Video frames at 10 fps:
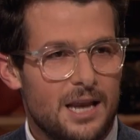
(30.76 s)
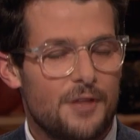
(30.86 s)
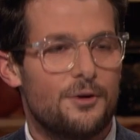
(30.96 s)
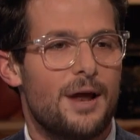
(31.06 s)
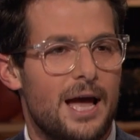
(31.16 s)

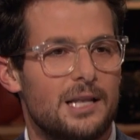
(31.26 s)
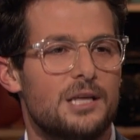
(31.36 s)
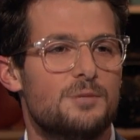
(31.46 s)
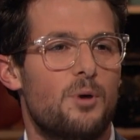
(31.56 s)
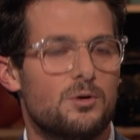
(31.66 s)
another
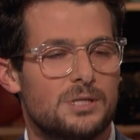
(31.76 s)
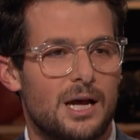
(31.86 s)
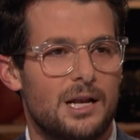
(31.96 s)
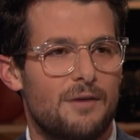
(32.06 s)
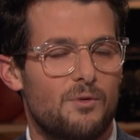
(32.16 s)
endless
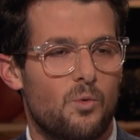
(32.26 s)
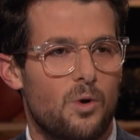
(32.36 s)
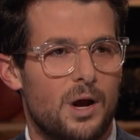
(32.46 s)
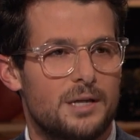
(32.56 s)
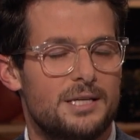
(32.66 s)
post-9/11
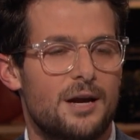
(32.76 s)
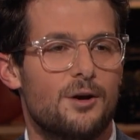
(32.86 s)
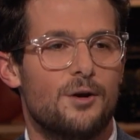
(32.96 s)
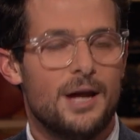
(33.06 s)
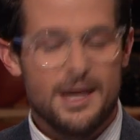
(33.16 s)
war on
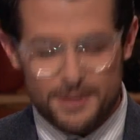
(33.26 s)
terror.